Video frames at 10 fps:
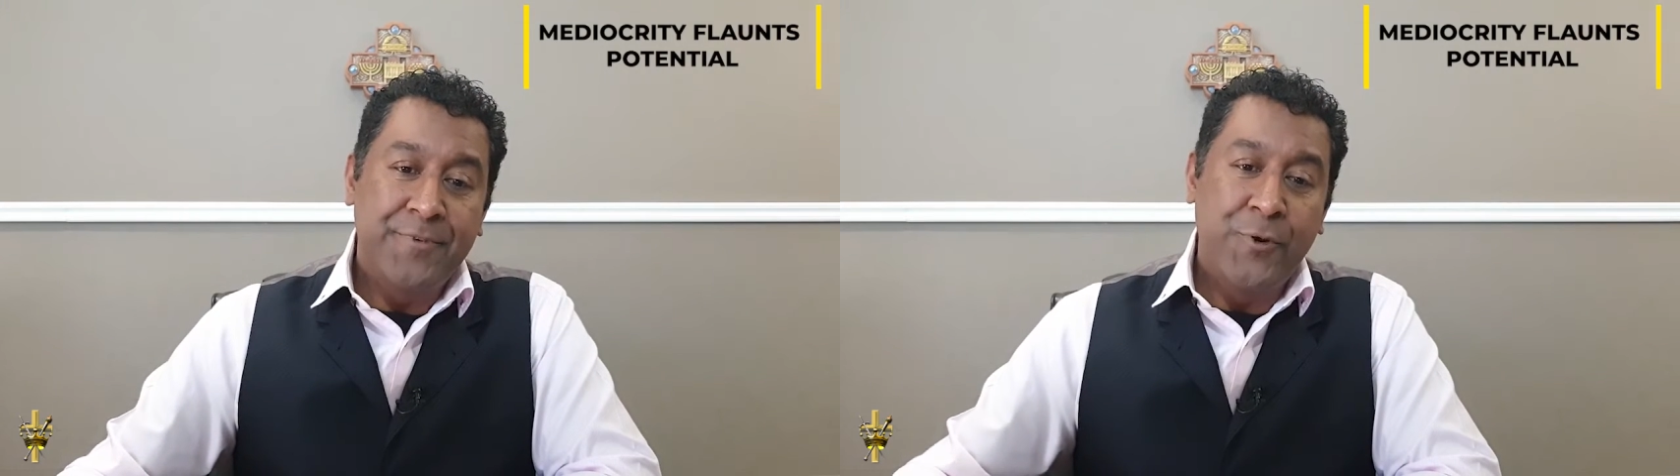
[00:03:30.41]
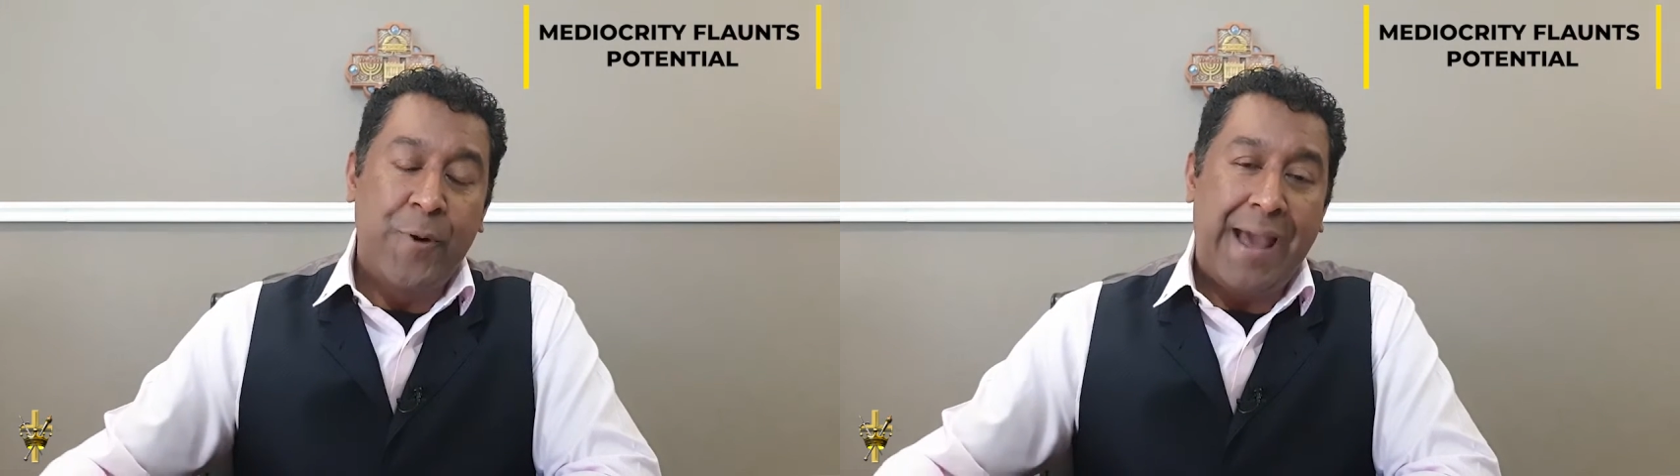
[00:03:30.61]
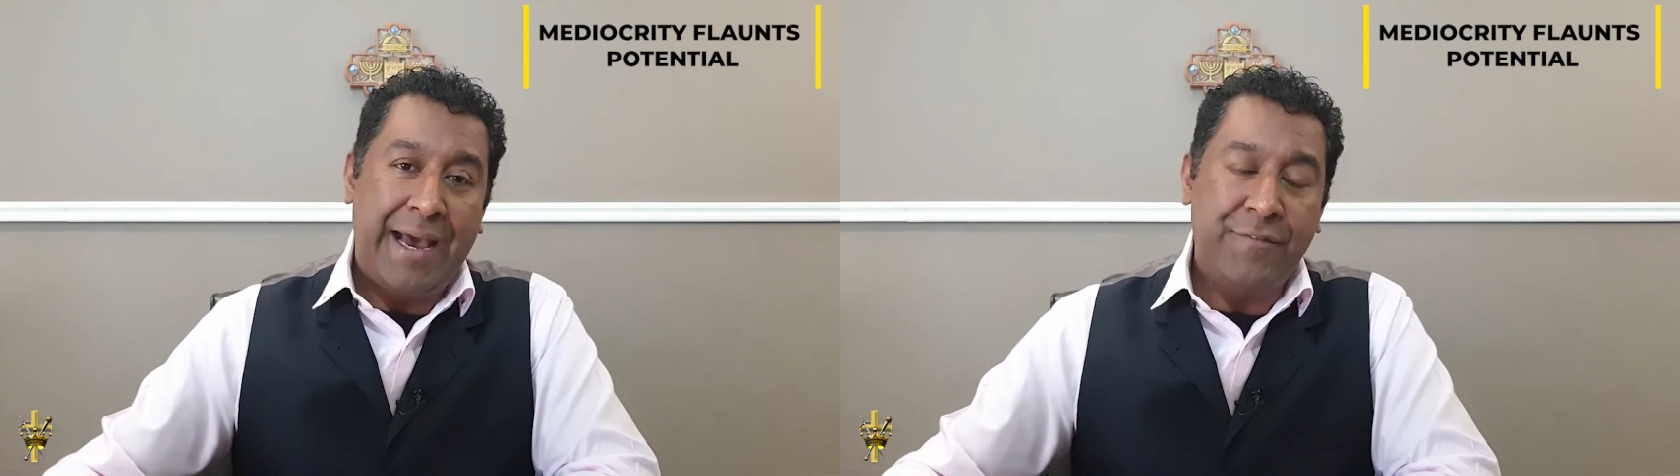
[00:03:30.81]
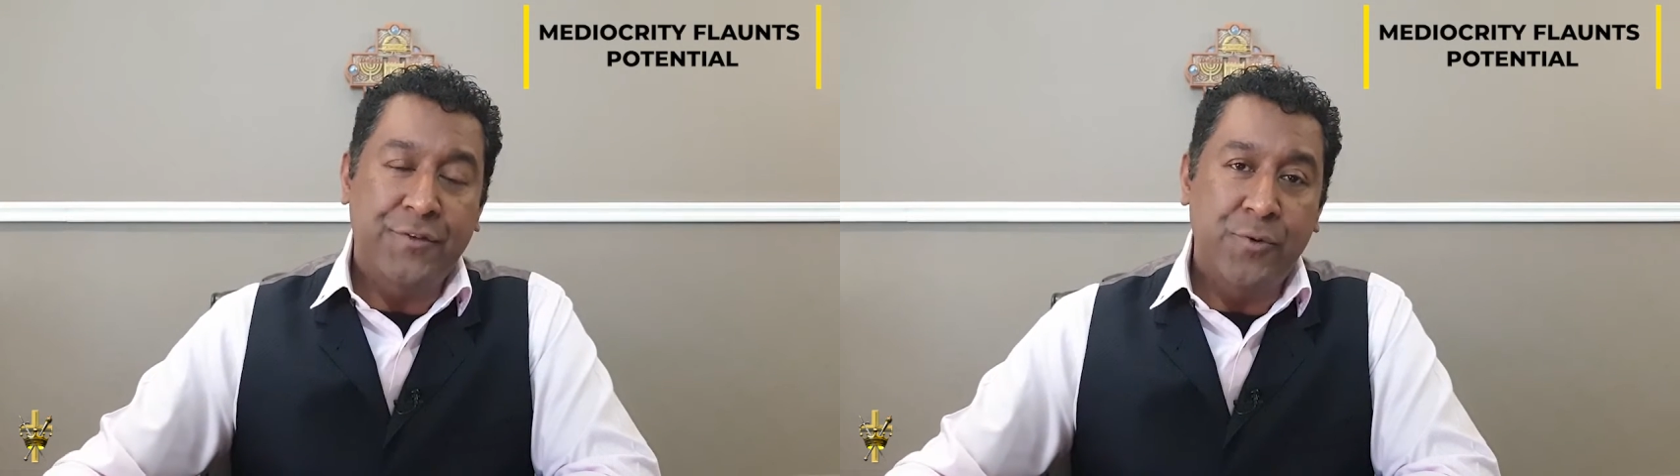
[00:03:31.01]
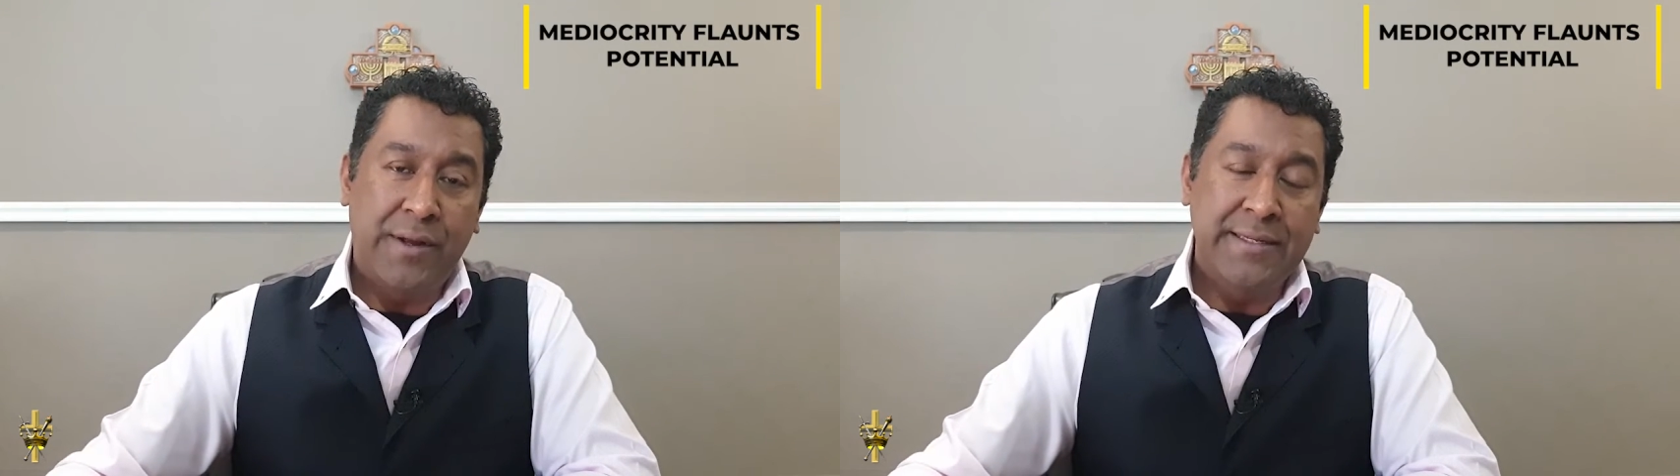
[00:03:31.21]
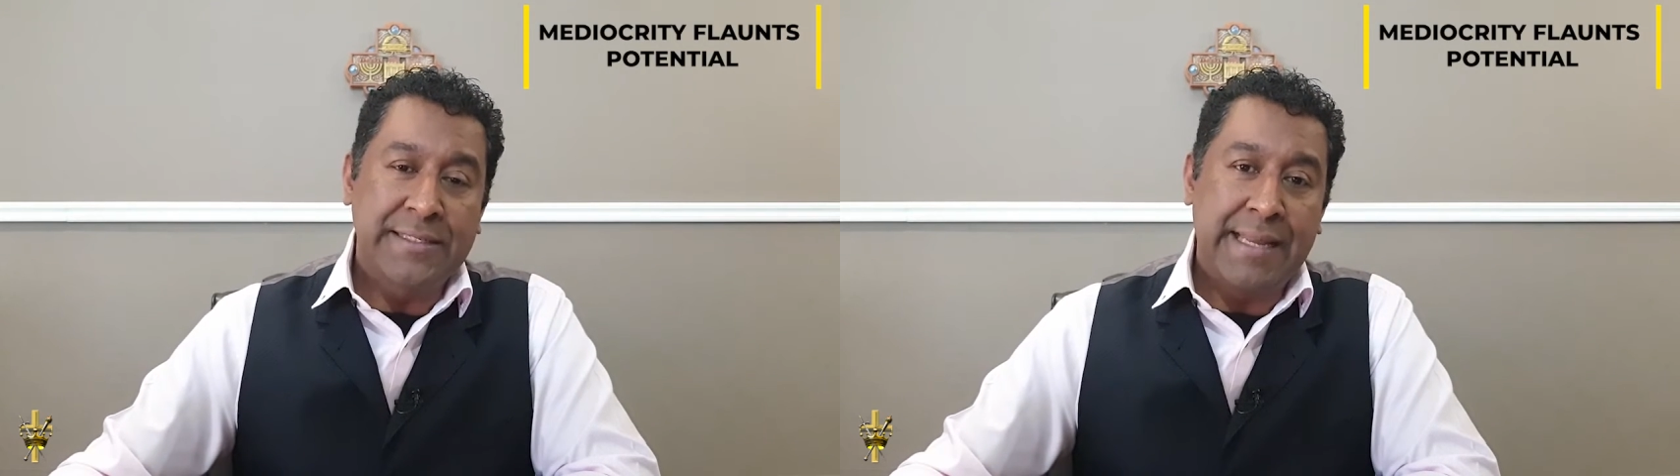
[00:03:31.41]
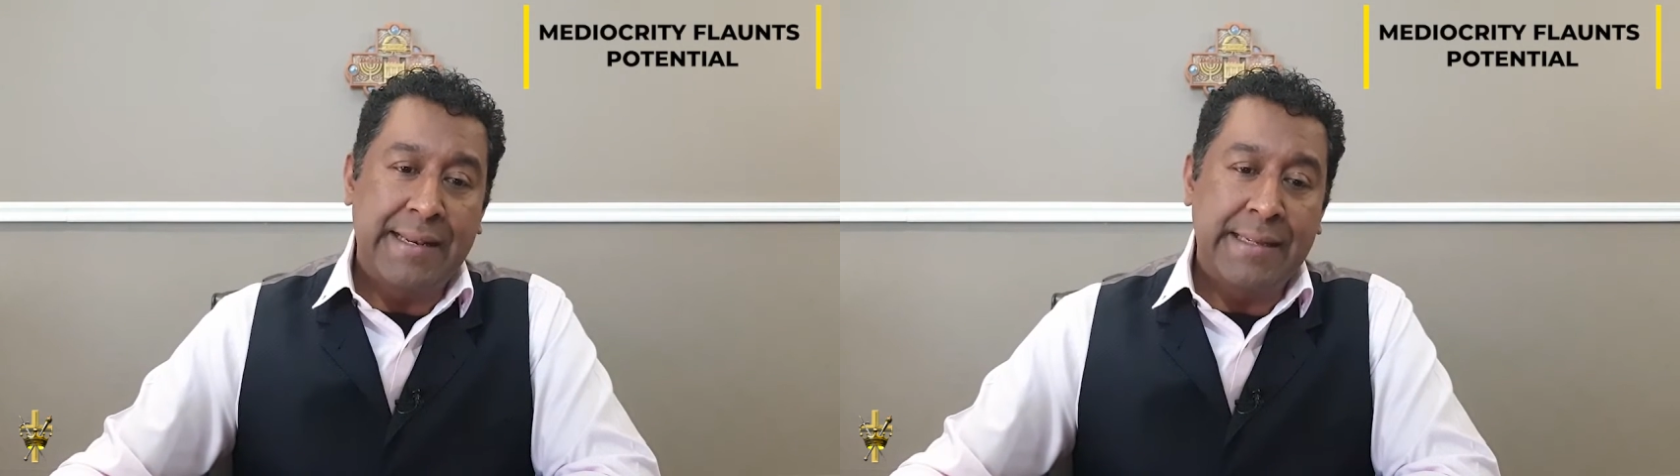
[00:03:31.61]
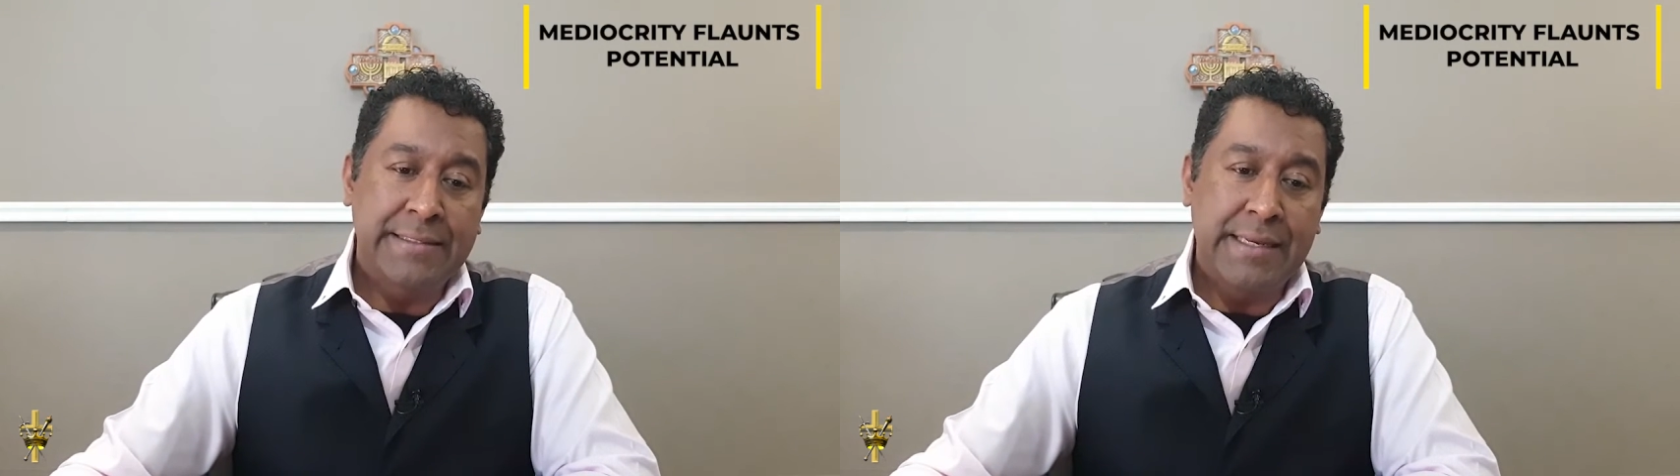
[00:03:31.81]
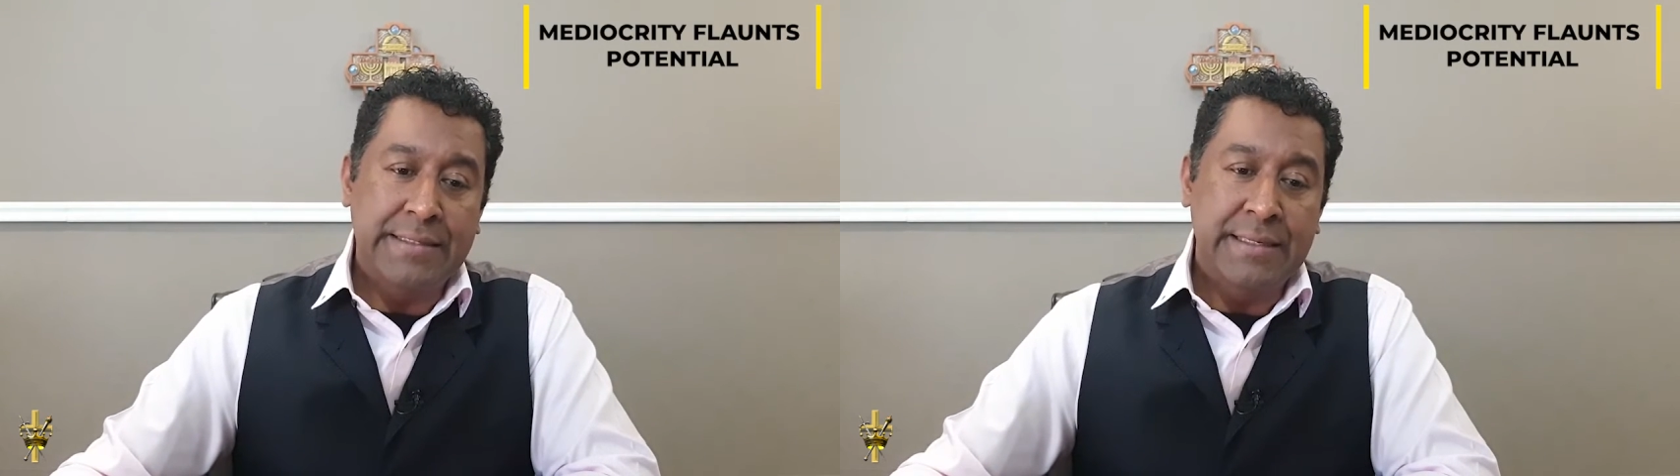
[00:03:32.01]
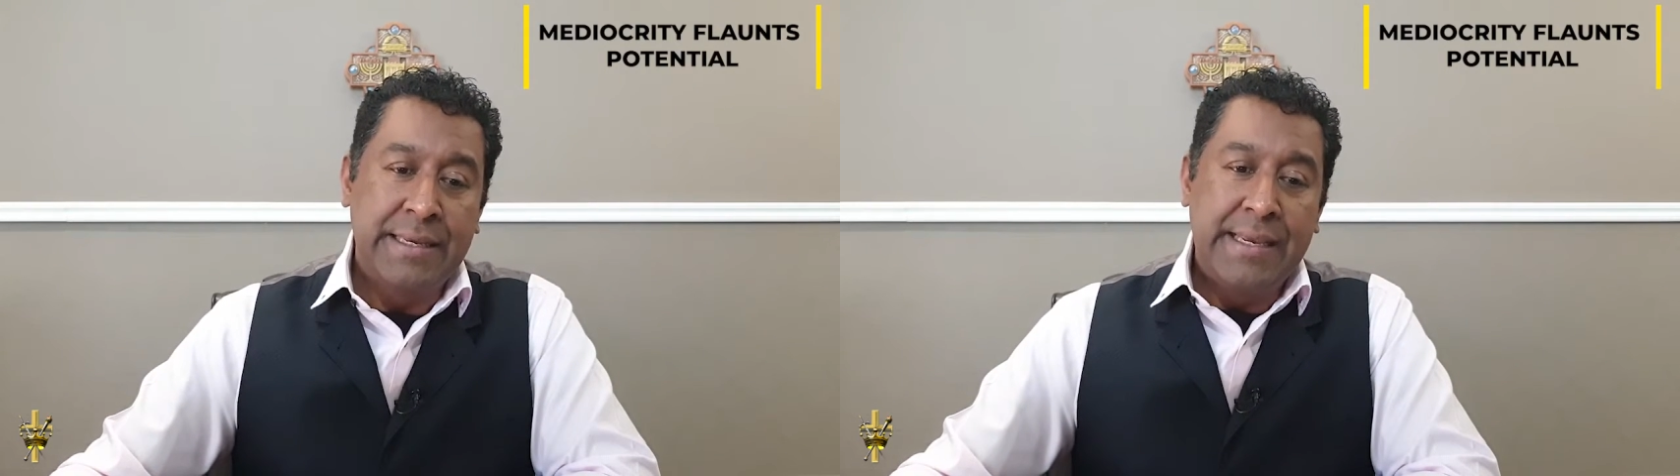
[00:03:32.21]
You have to understand that
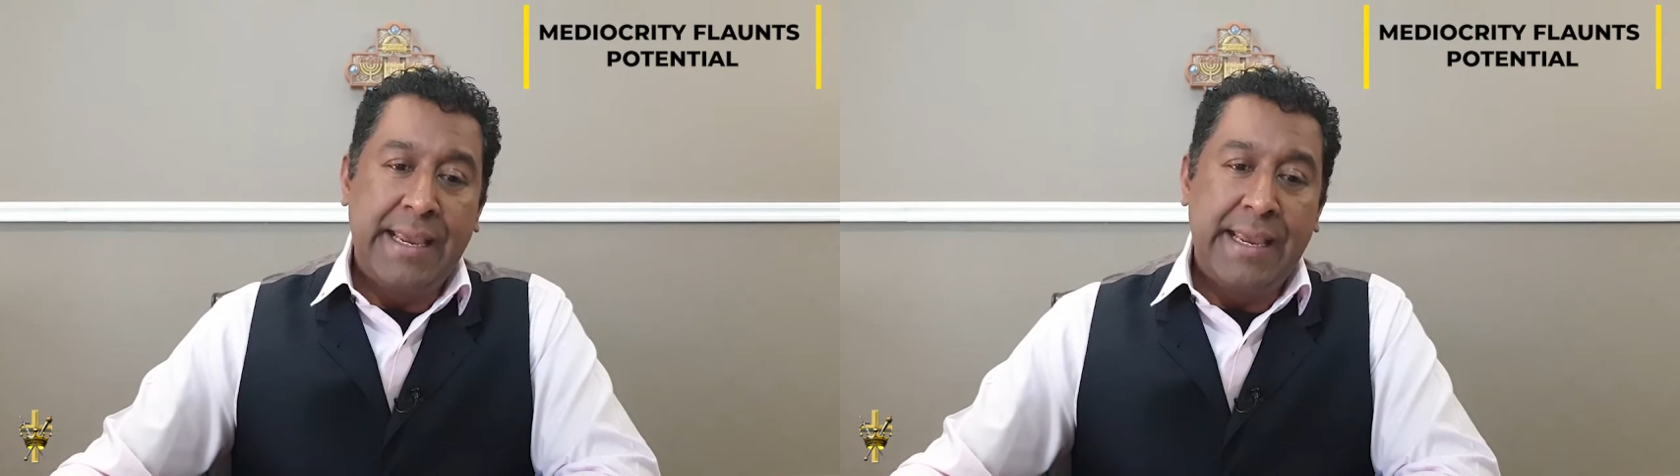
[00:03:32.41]
sense.